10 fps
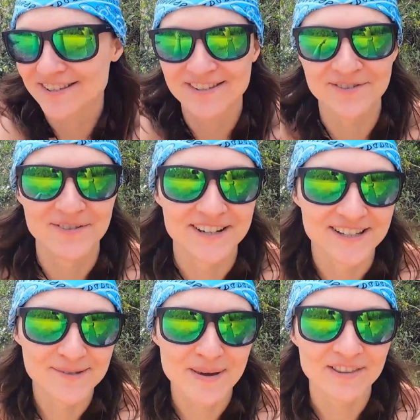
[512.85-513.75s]
it's known
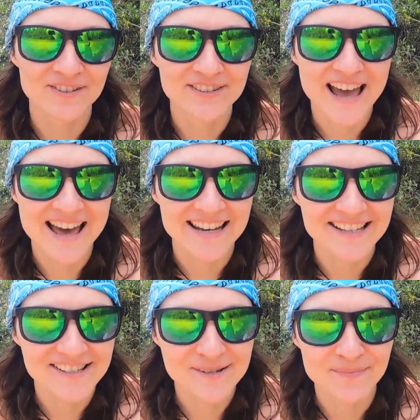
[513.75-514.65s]
as mental
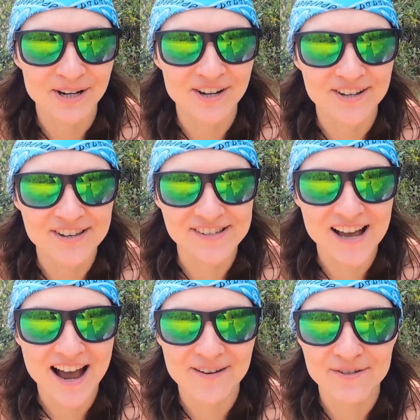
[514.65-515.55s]
tennis, because
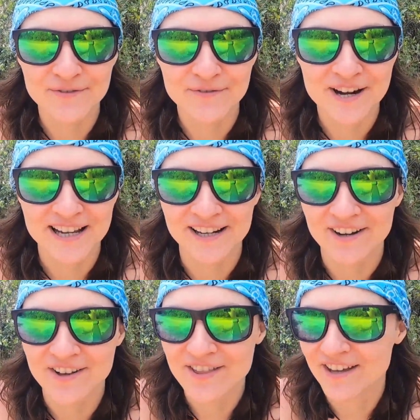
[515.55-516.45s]
I was freaking
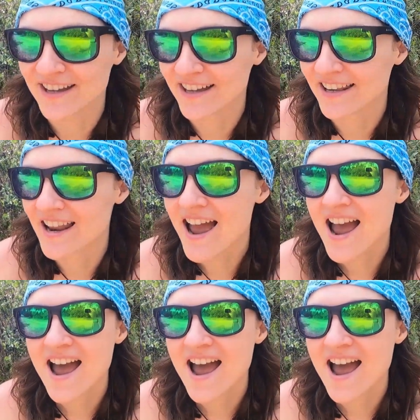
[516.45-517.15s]
out thinking,